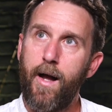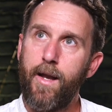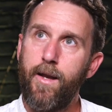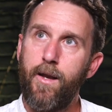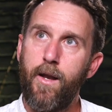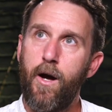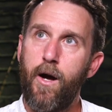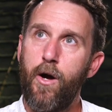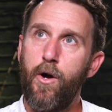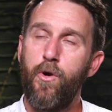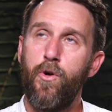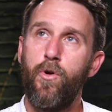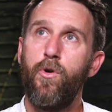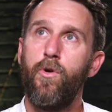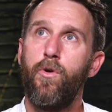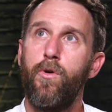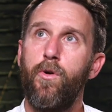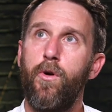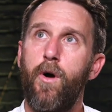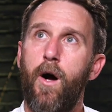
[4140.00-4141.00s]
I
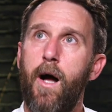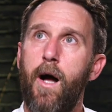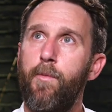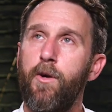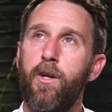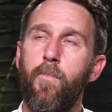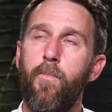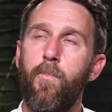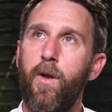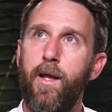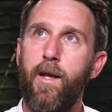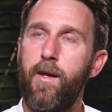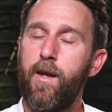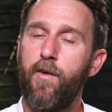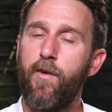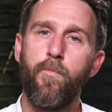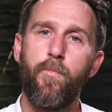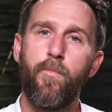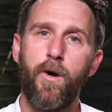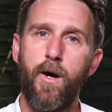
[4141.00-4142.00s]
know I'm a completely
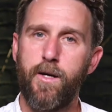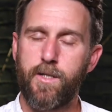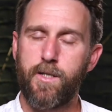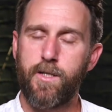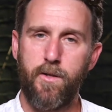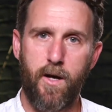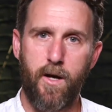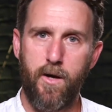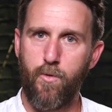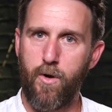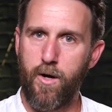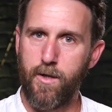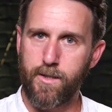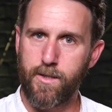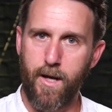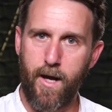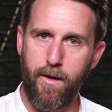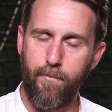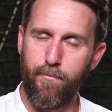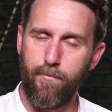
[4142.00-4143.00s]
different person than I
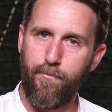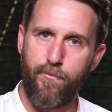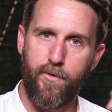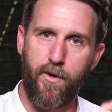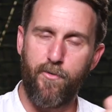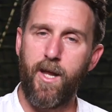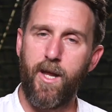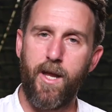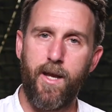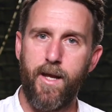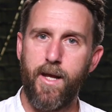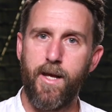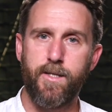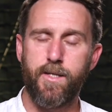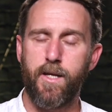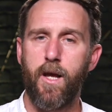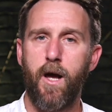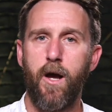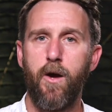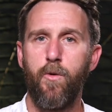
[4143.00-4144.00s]
was like 15
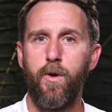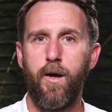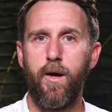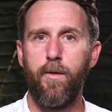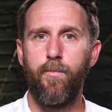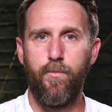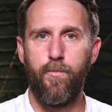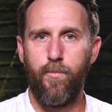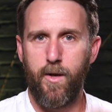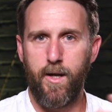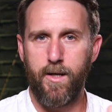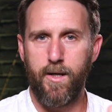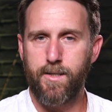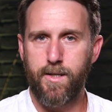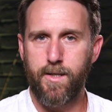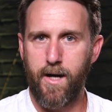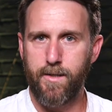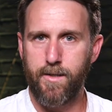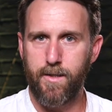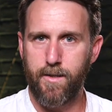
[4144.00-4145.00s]
years ago when I when I
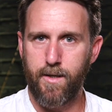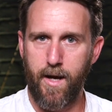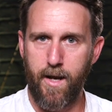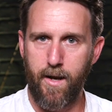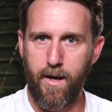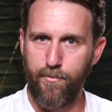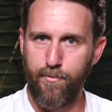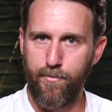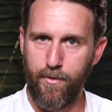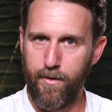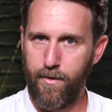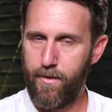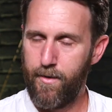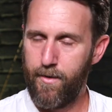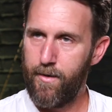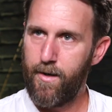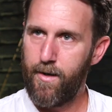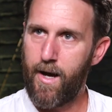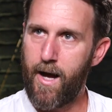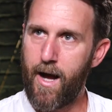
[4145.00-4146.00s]
started kind of,
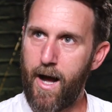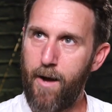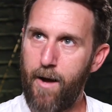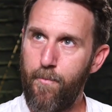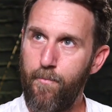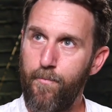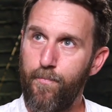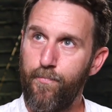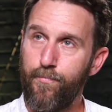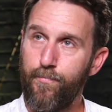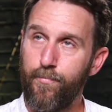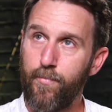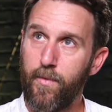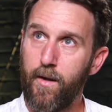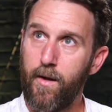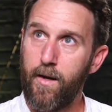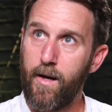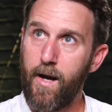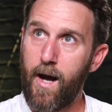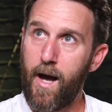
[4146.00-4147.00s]
um,
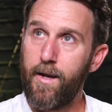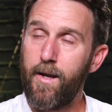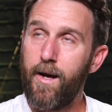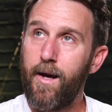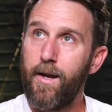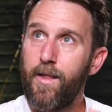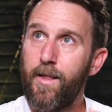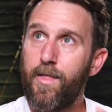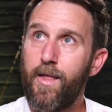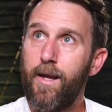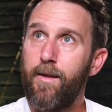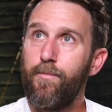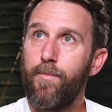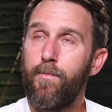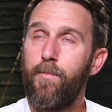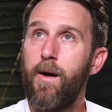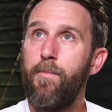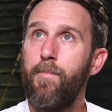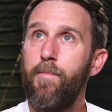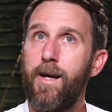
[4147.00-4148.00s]
and and I think
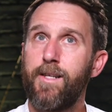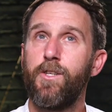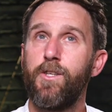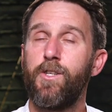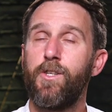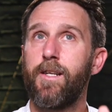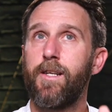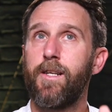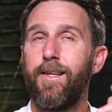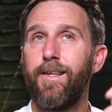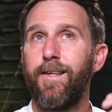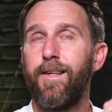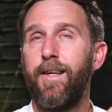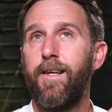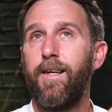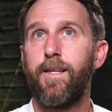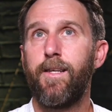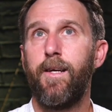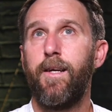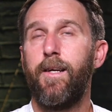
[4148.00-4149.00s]
my message is,
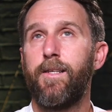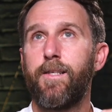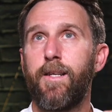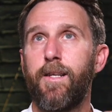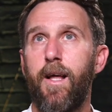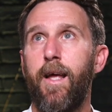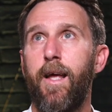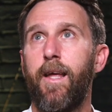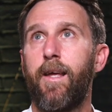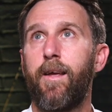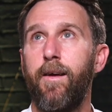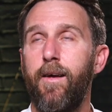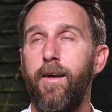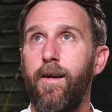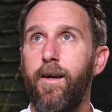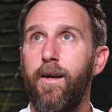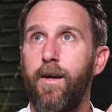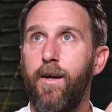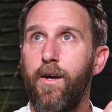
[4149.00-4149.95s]
is is like